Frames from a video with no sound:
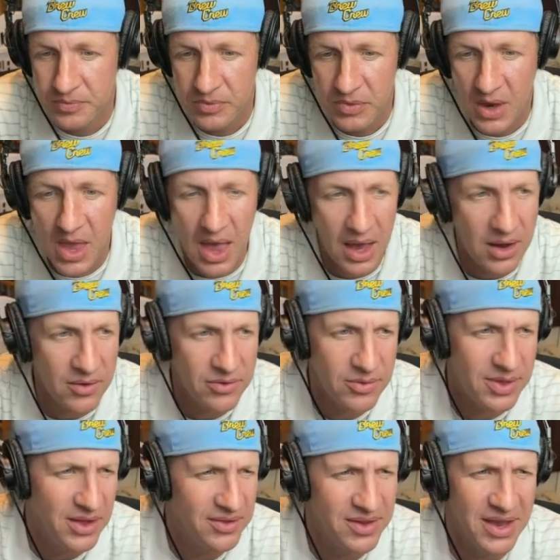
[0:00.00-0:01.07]
Well, it goes
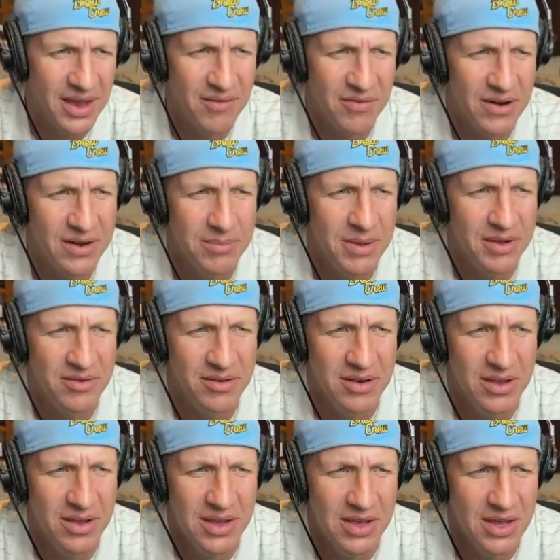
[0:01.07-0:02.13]
without saying, I forgot to mention
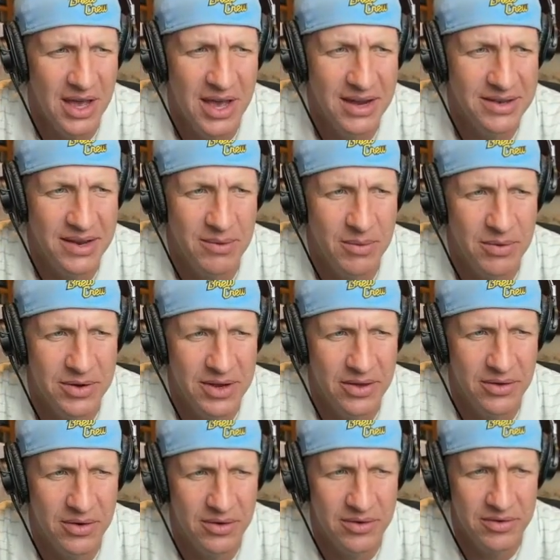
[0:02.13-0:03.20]
Tyrone
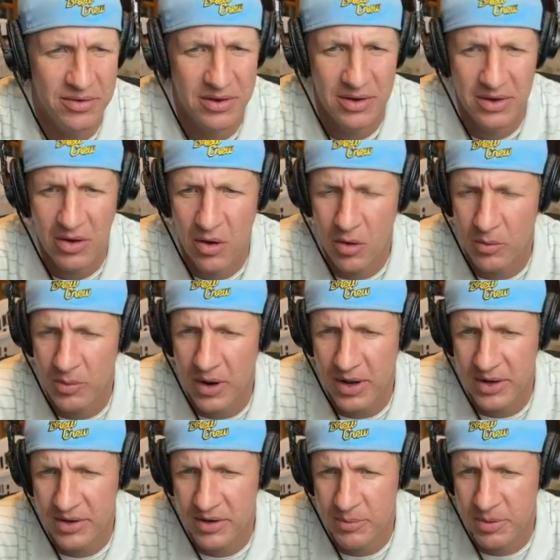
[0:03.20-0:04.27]
Taylor's home
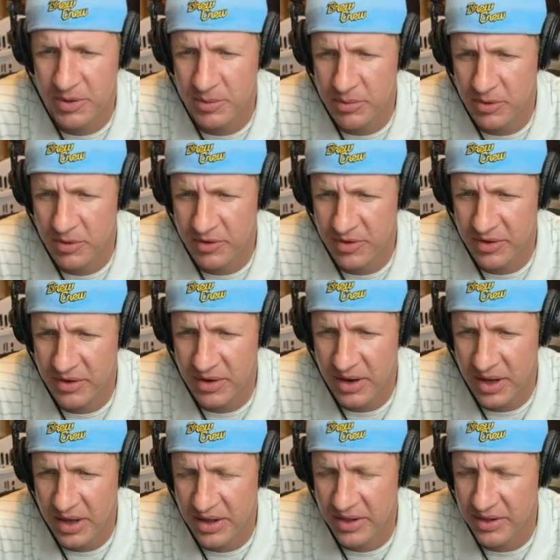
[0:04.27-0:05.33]
run to put the Brewers in
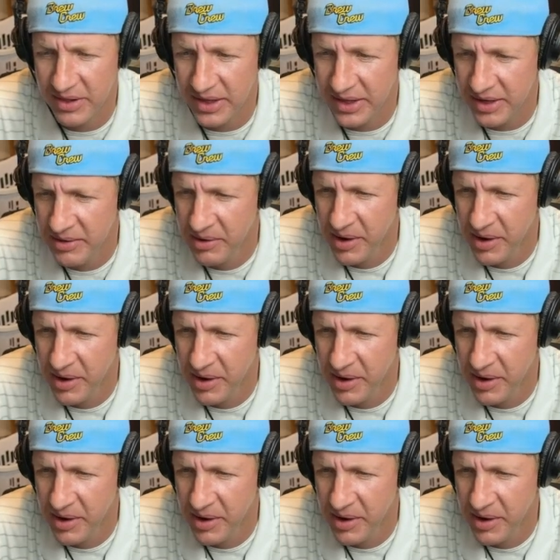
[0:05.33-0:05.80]
the lead.